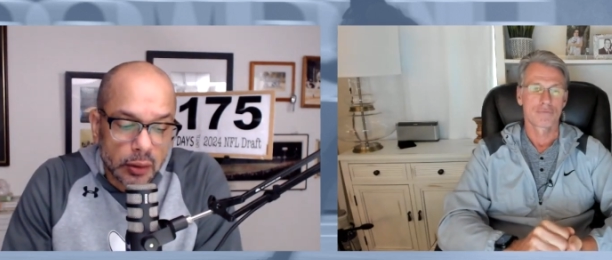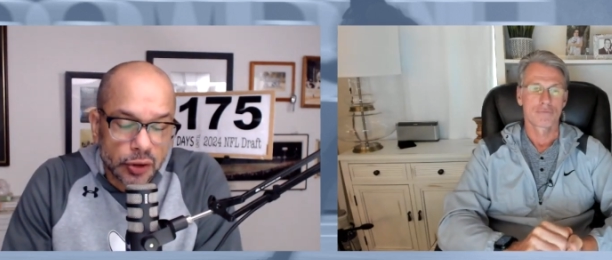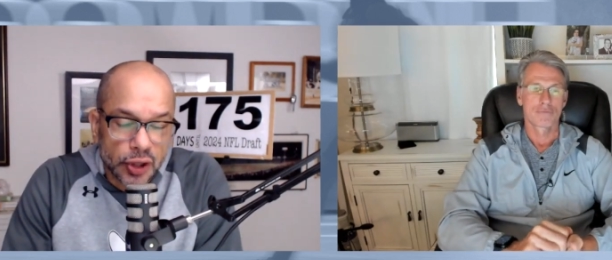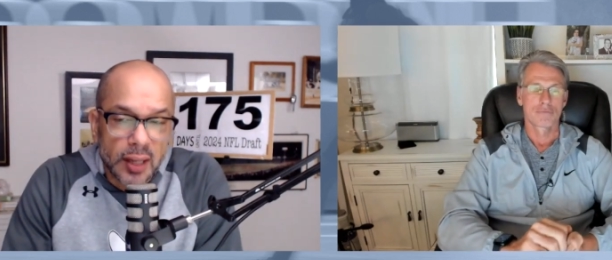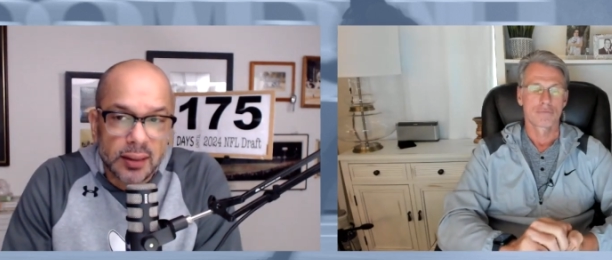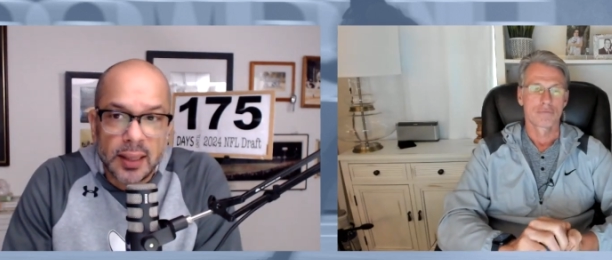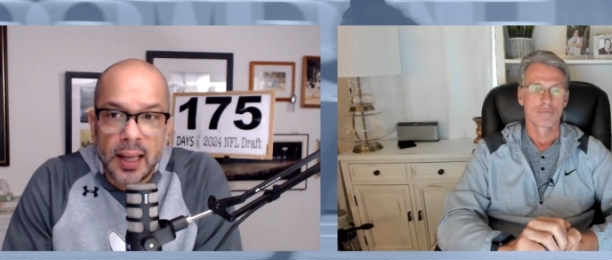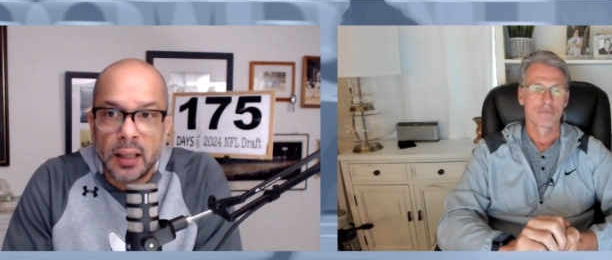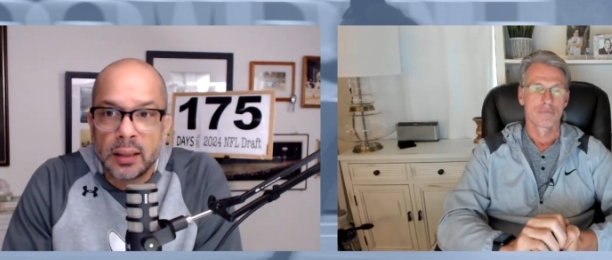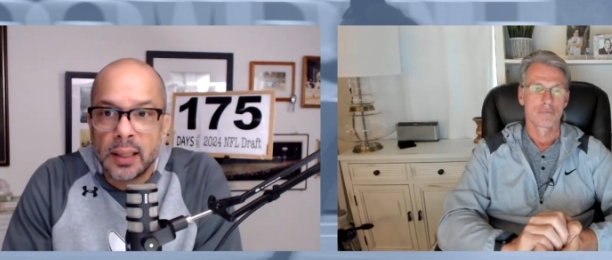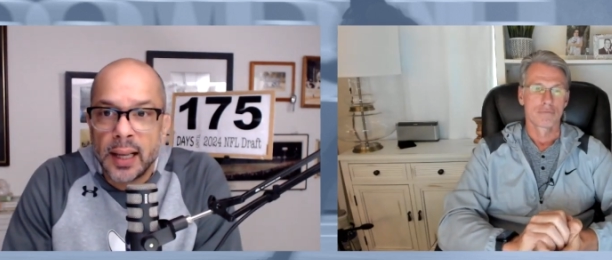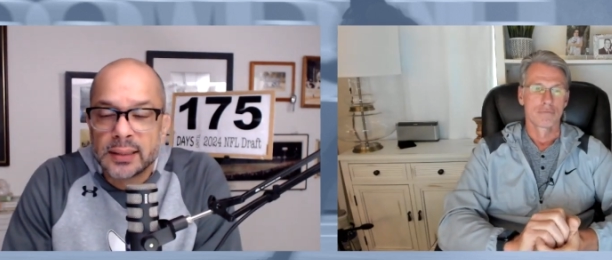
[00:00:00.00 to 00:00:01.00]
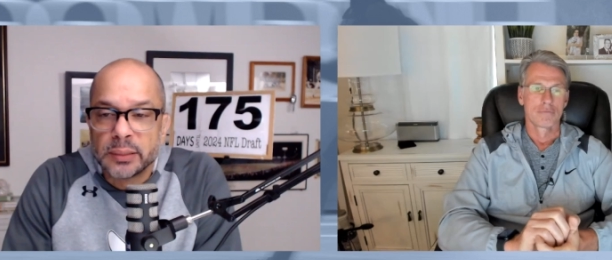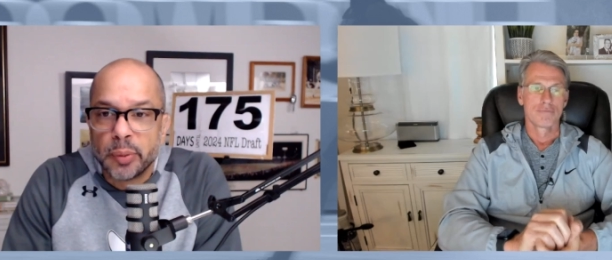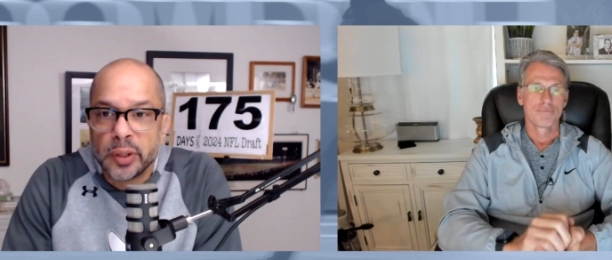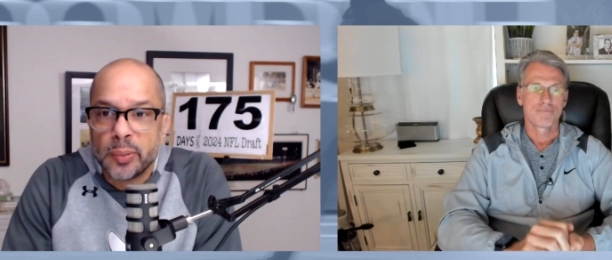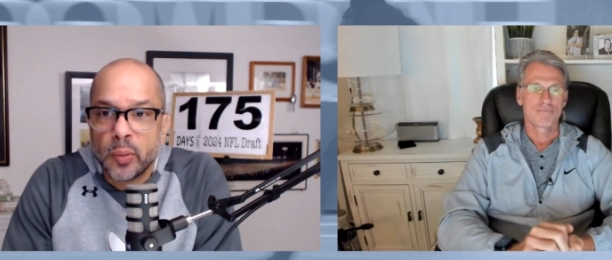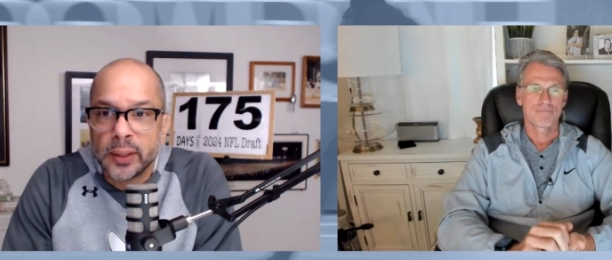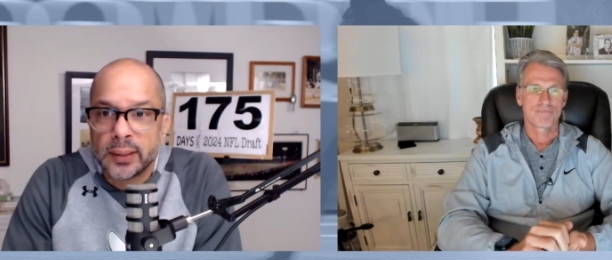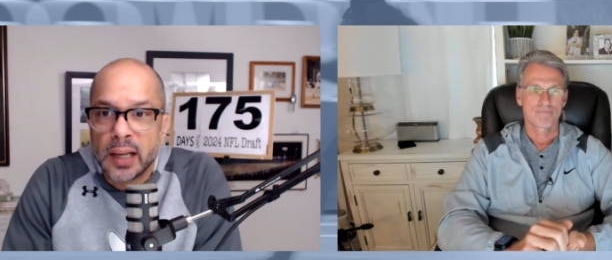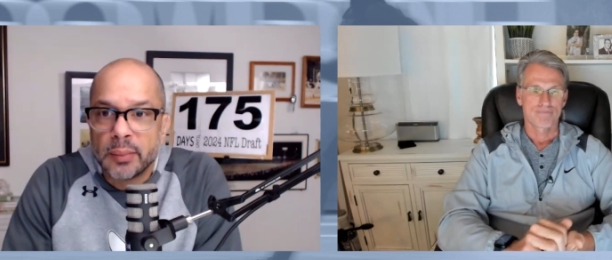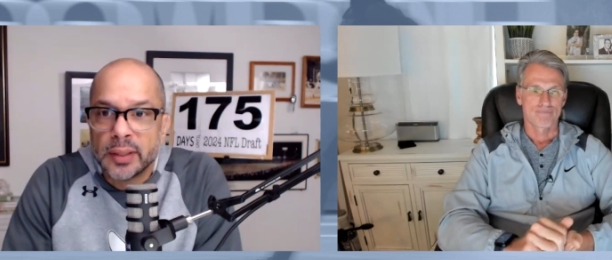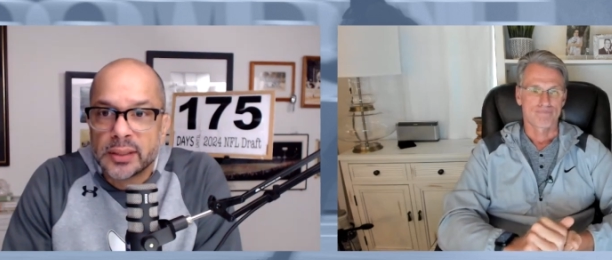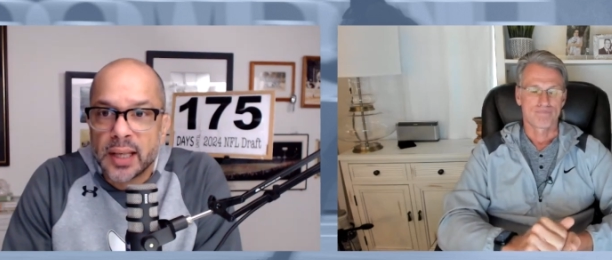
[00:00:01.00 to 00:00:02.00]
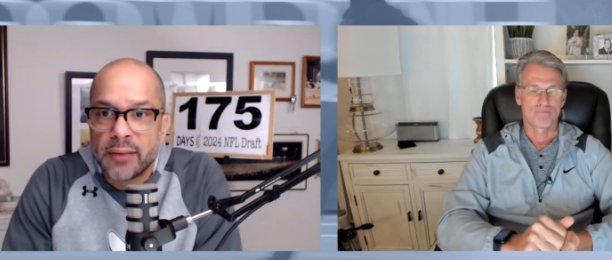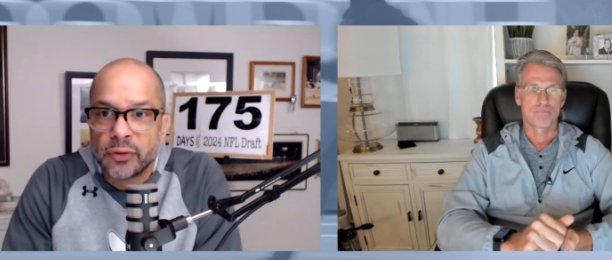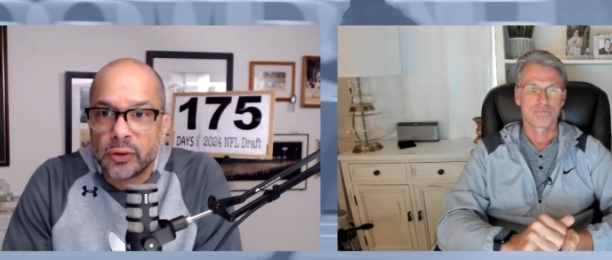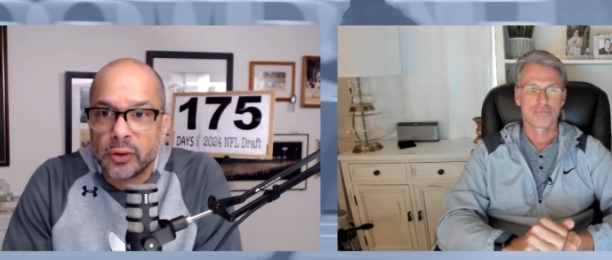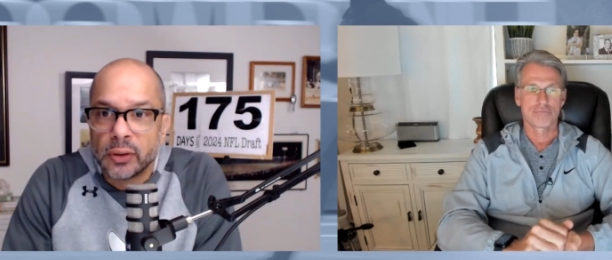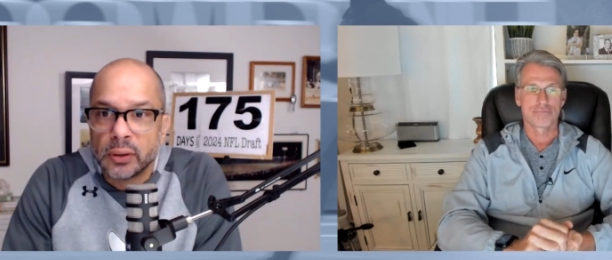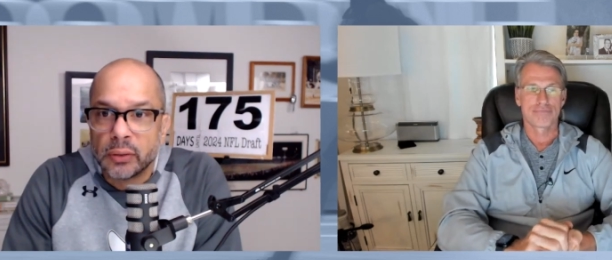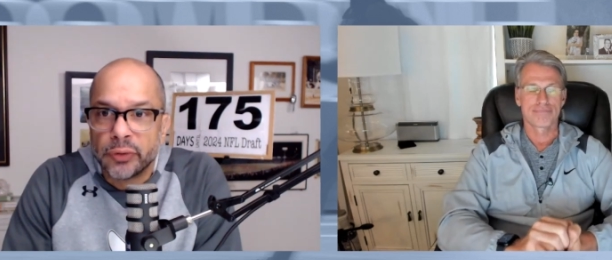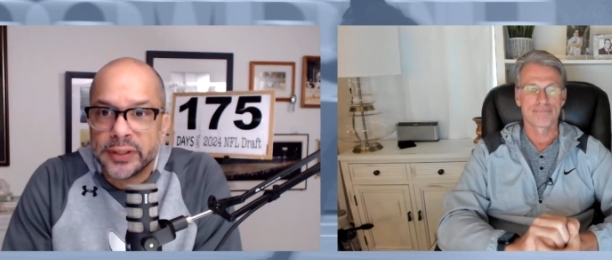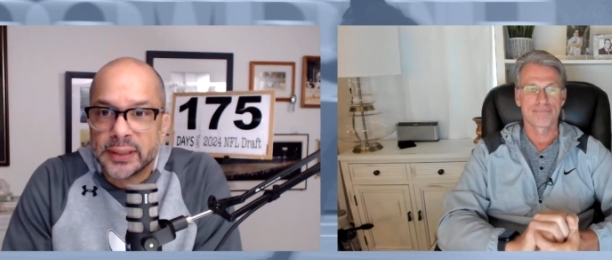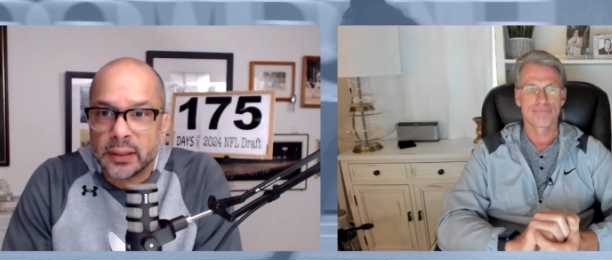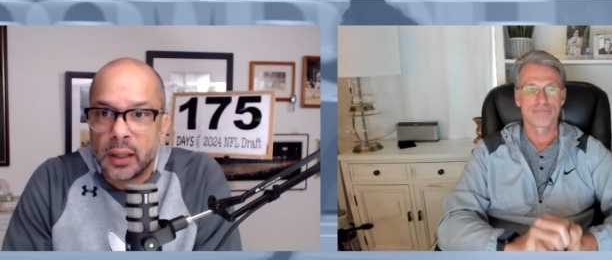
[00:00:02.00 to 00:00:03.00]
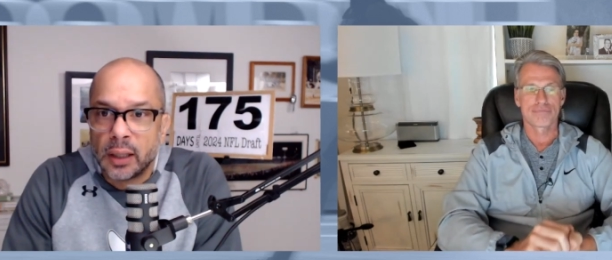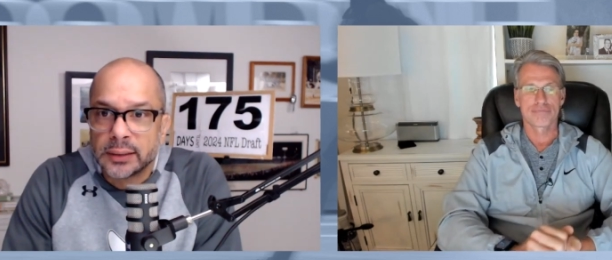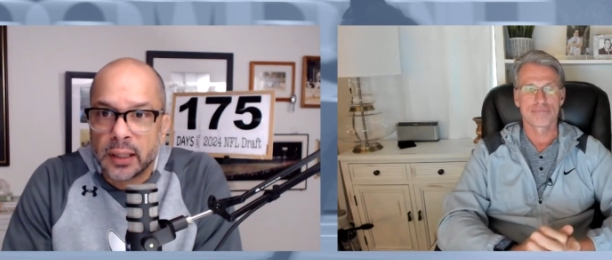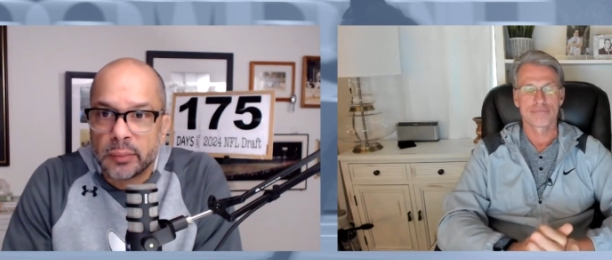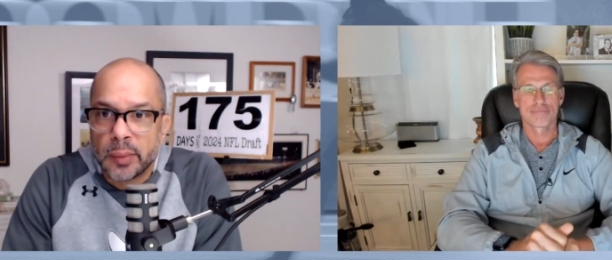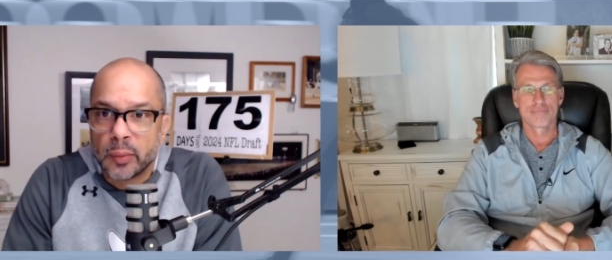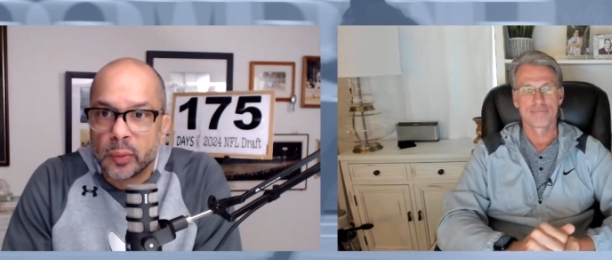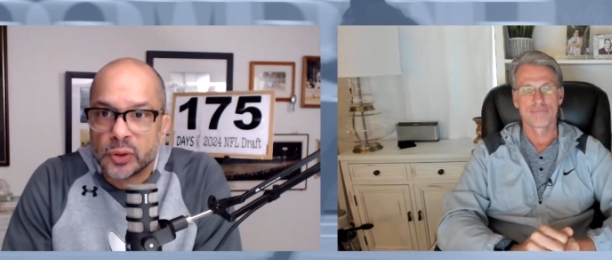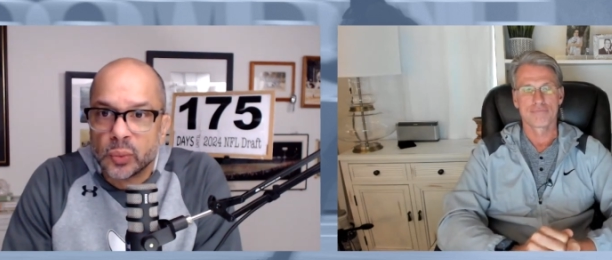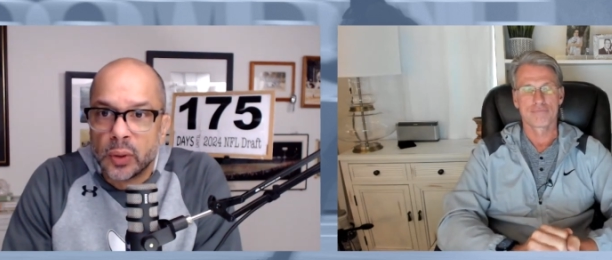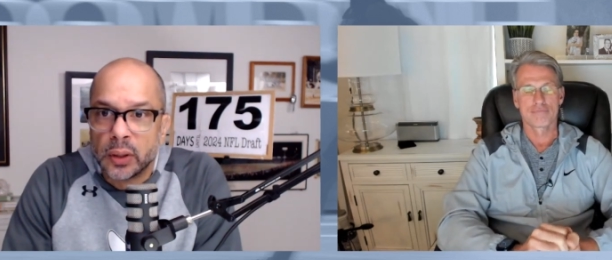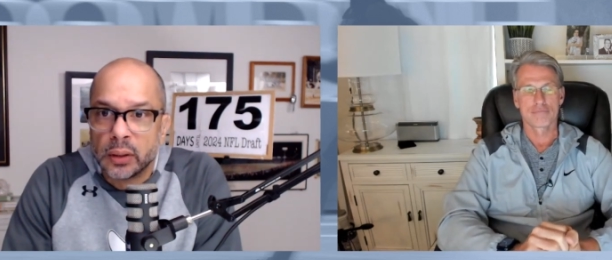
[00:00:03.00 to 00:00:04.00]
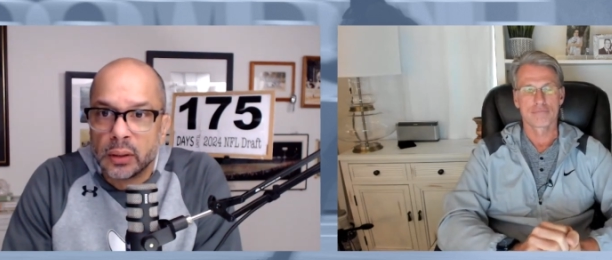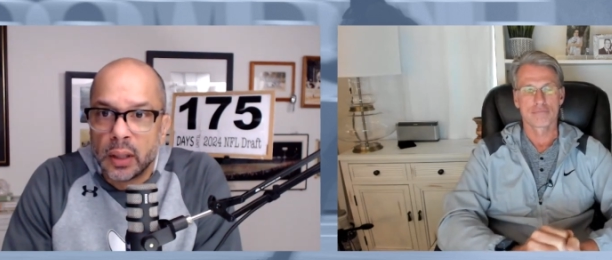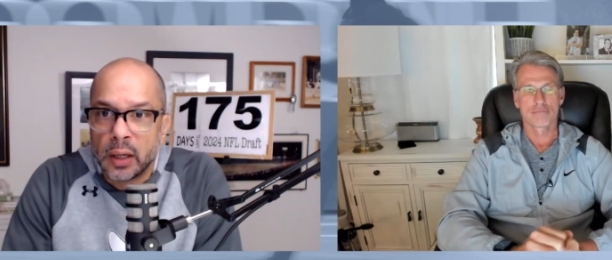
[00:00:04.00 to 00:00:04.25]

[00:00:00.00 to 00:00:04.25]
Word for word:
Speaker 1: Jonathan Allen had some pretty pointed comments after a recent loss. I don't remember which one.